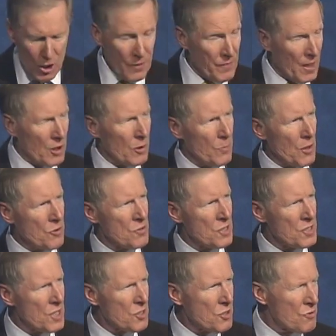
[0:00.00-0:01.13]
you have younger brothers and
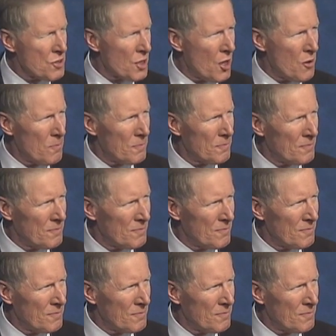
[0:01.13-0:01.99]
sisters at home? Yeah,